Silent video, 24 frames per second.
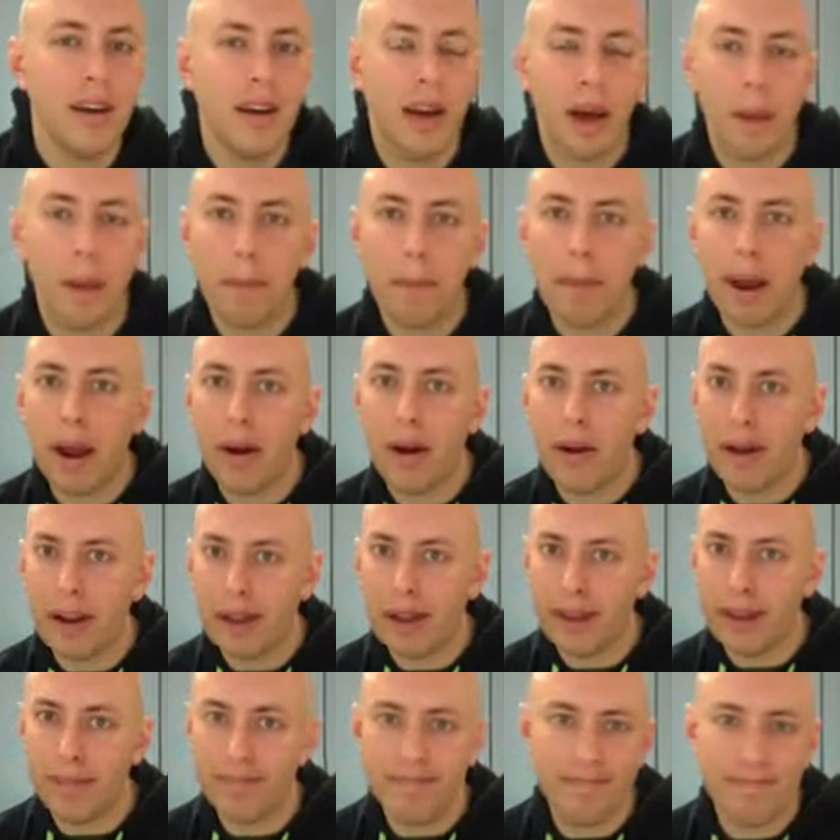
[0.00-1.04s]
America,
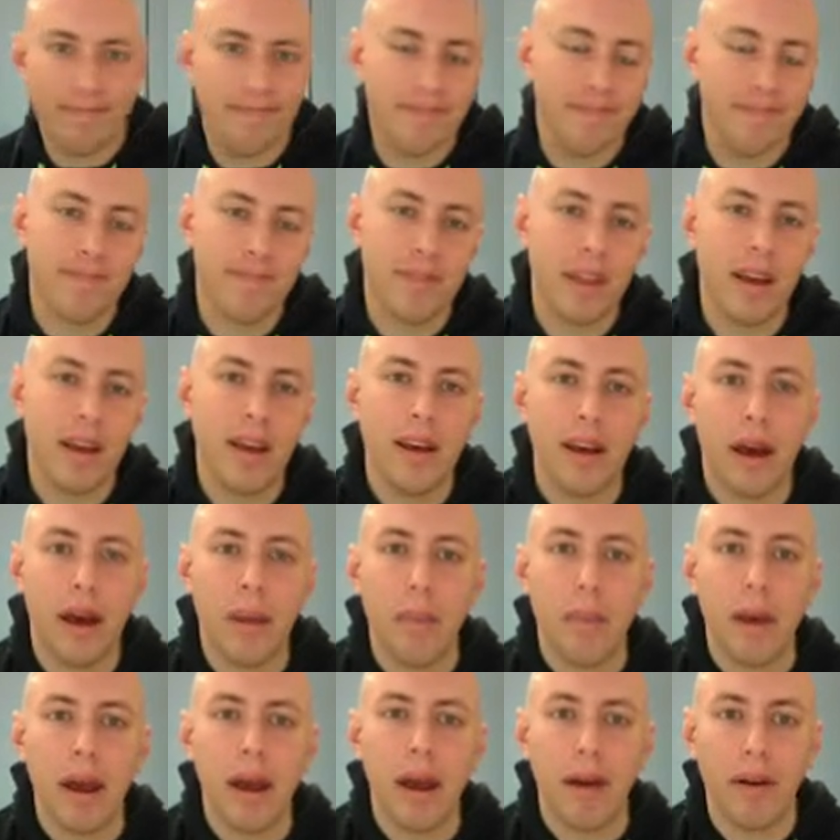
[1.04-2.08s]

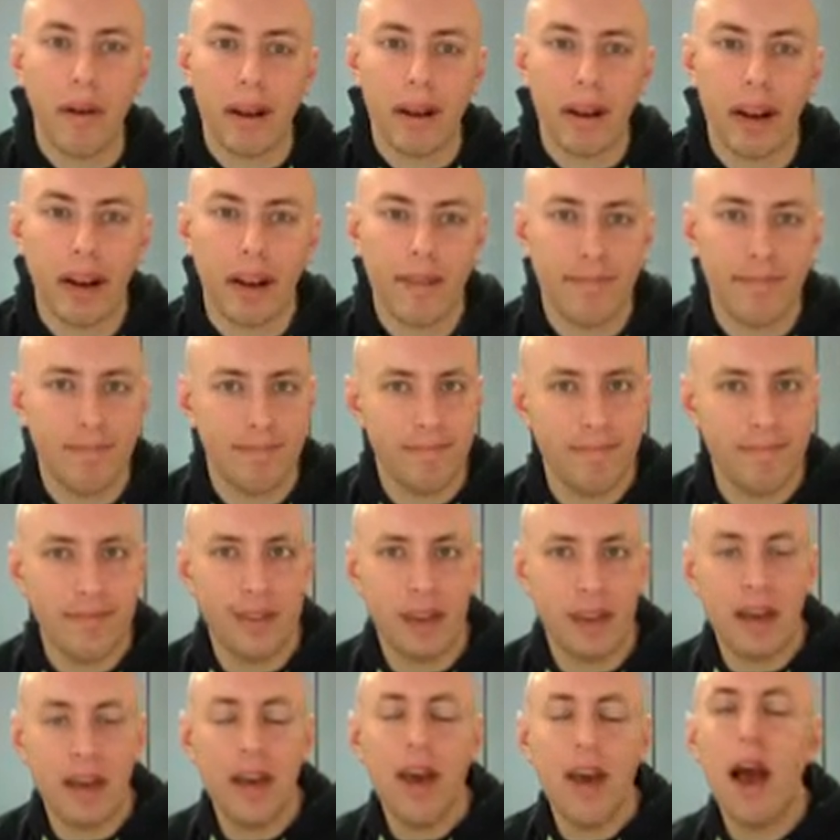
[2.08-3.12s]
America,
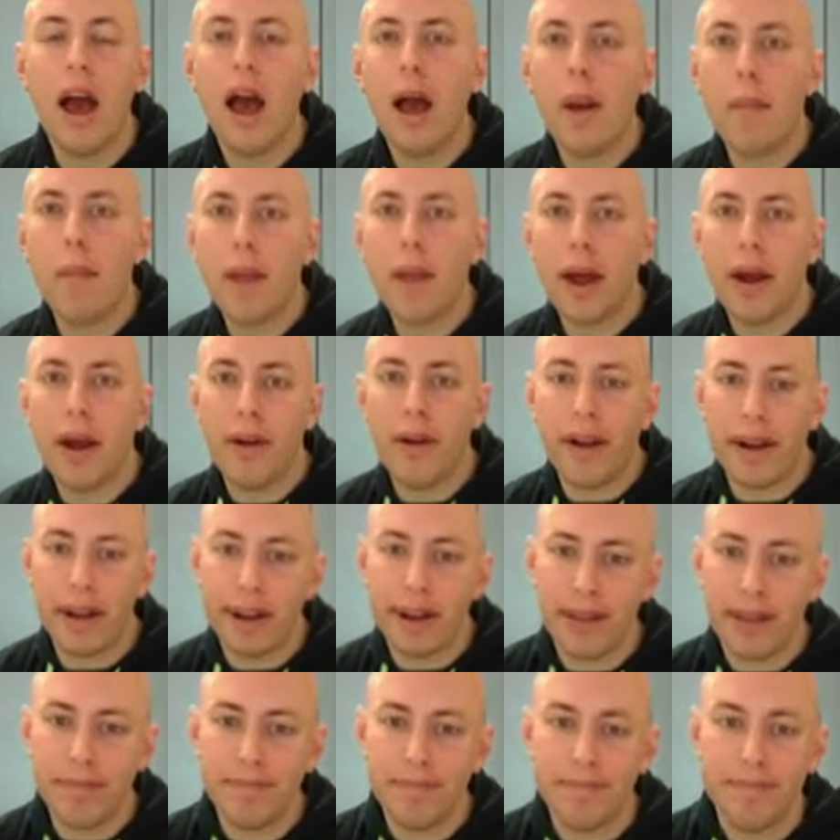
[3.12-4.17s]
America.
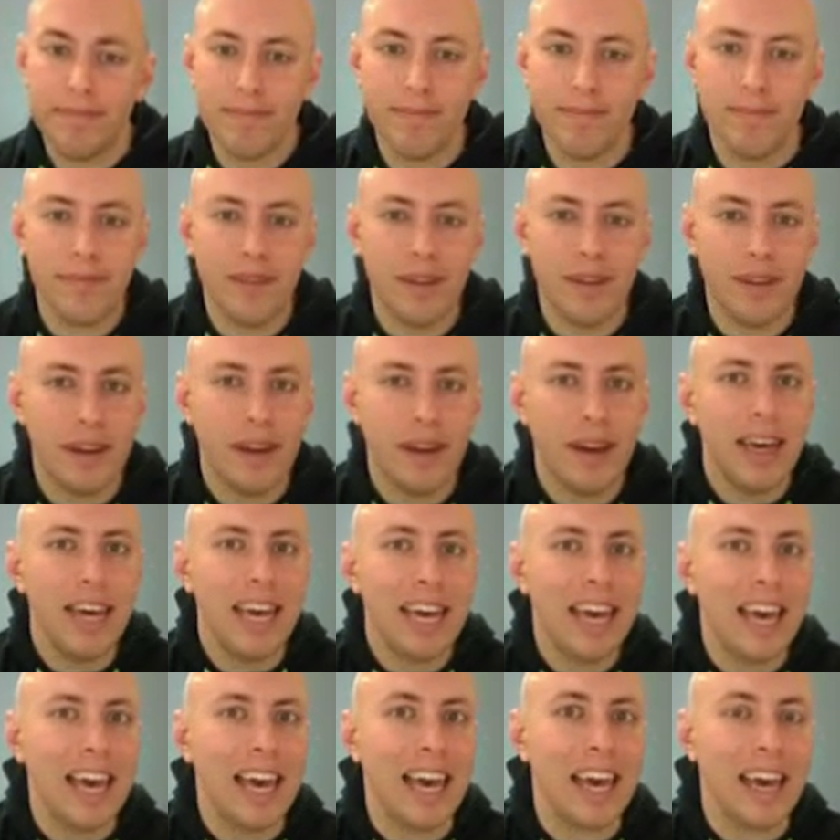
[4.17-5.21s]

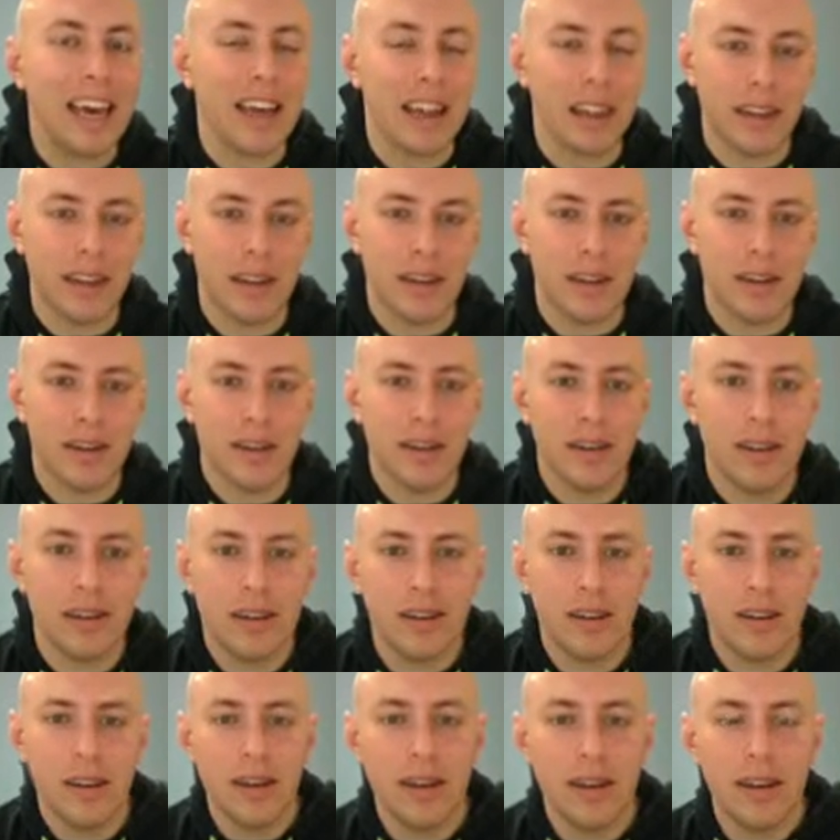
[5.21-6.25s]
England,
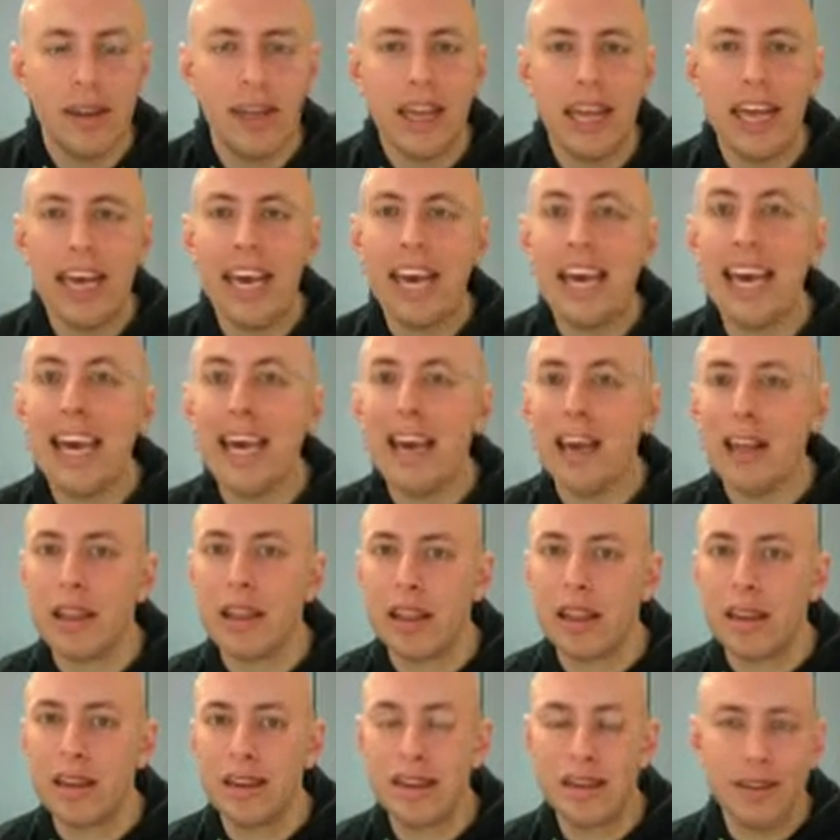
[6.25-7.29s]
England,
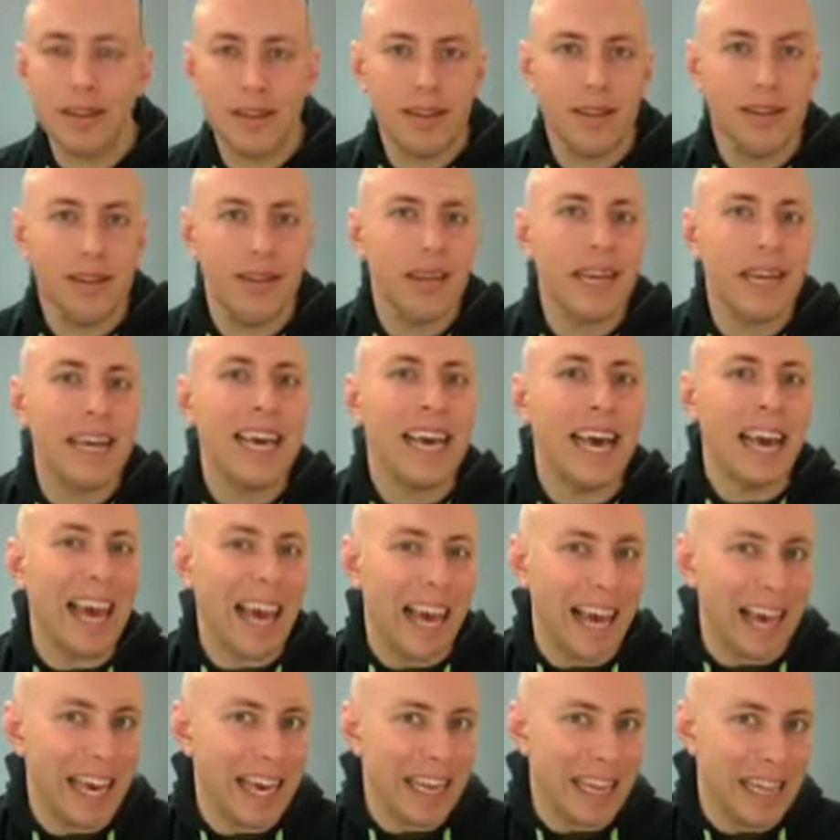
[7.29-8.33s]

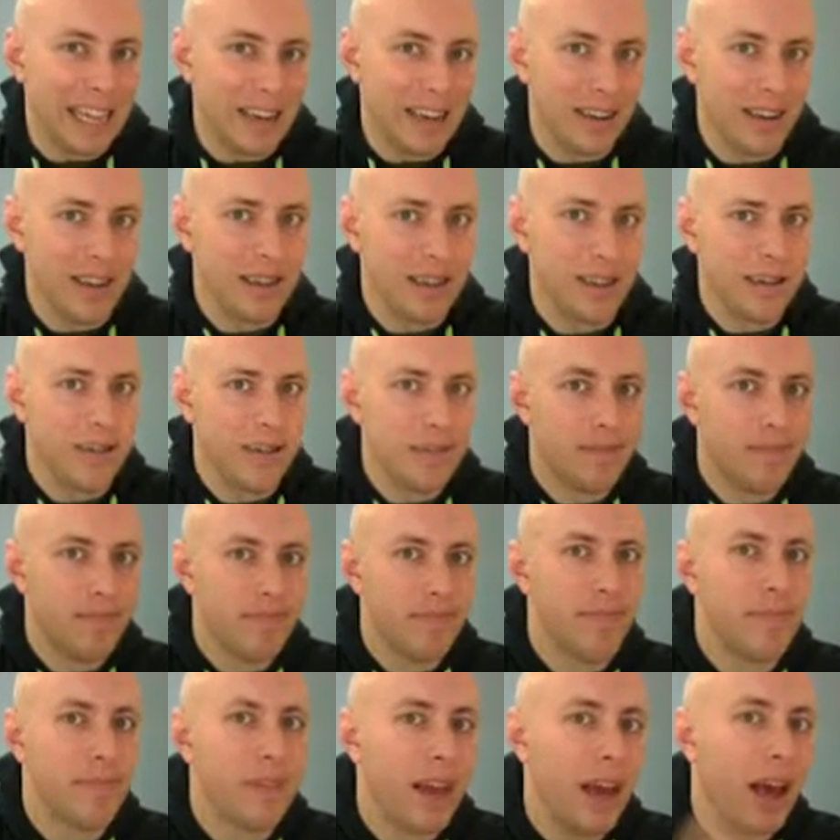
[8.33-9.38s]
England.
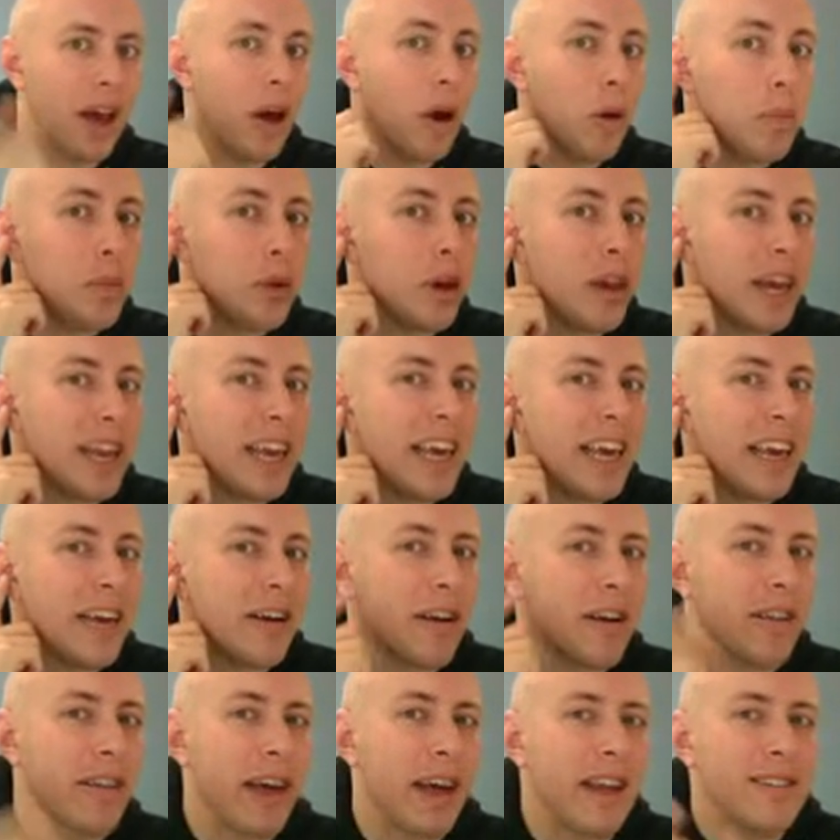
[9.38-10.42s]
I hope you can
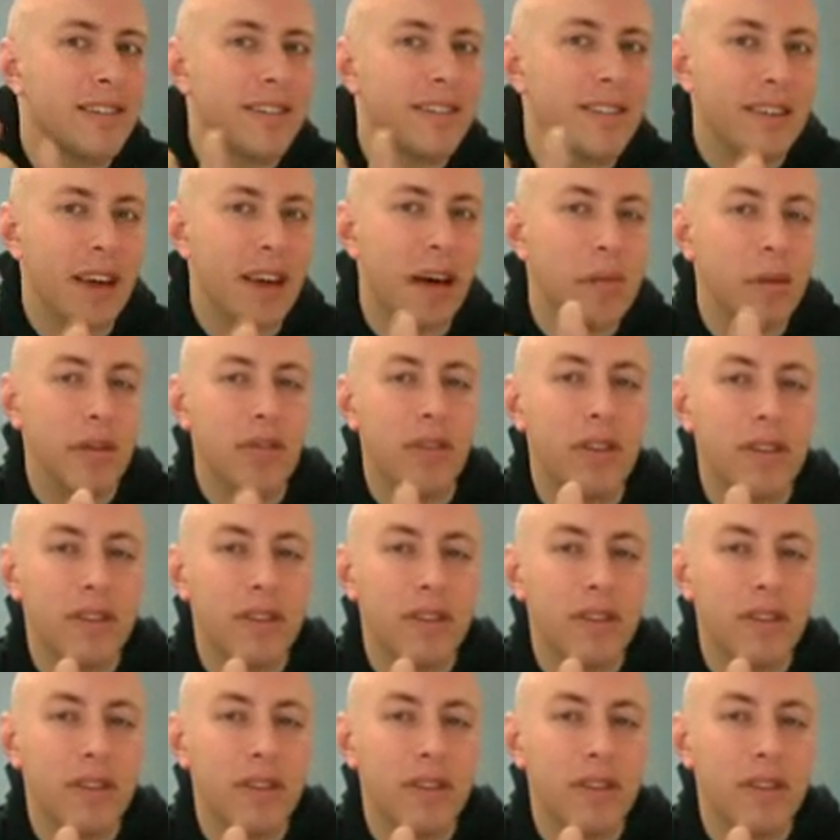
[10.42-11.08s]
hear that some of the